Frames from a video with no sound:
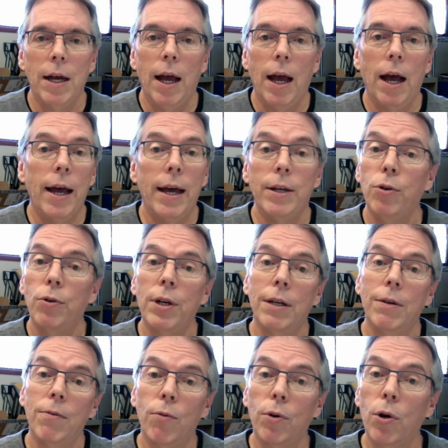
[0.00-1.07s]
And you
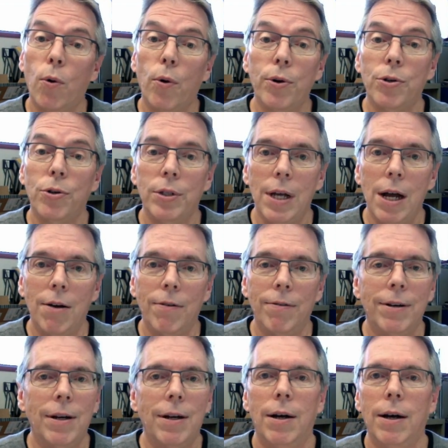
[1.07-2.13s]
can record yourself.
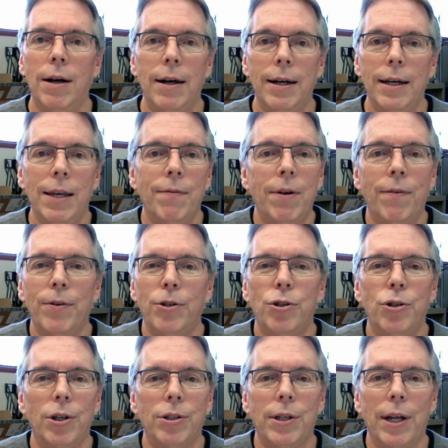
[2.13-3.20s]
Even if it's
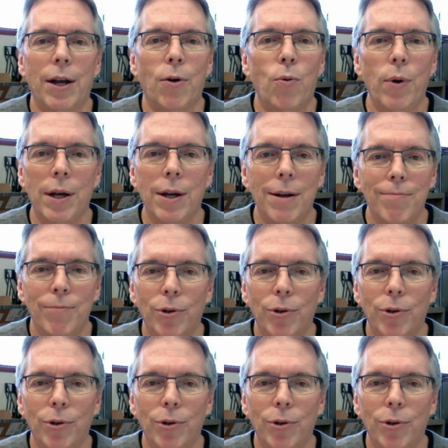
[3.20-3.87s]
just that quick